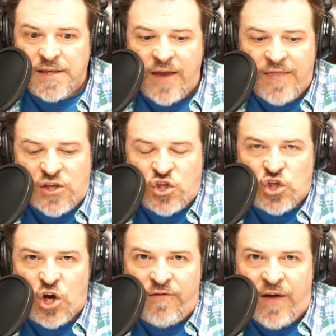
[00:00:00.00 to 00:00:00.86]
that
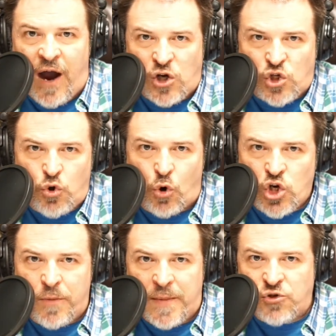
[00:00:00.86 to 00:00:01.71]
serve our
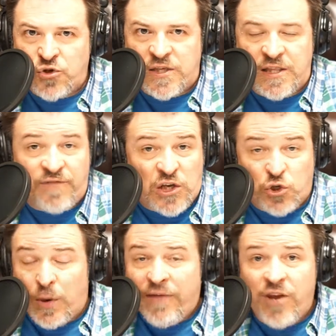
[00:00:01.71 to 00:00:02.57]
short-term interests in the flesh or
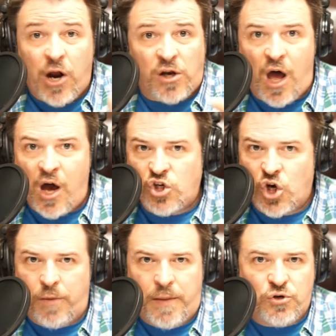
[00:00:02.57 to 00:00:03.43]
even our
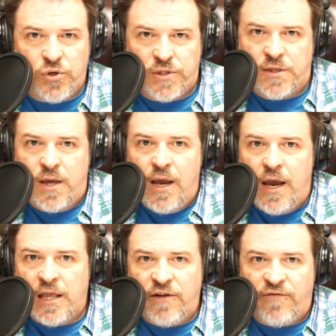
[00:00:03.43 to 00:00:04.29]
long-term interests
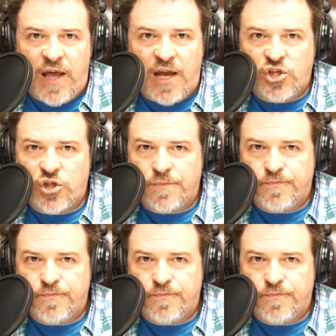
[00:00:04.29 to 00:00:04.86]
in the flesh.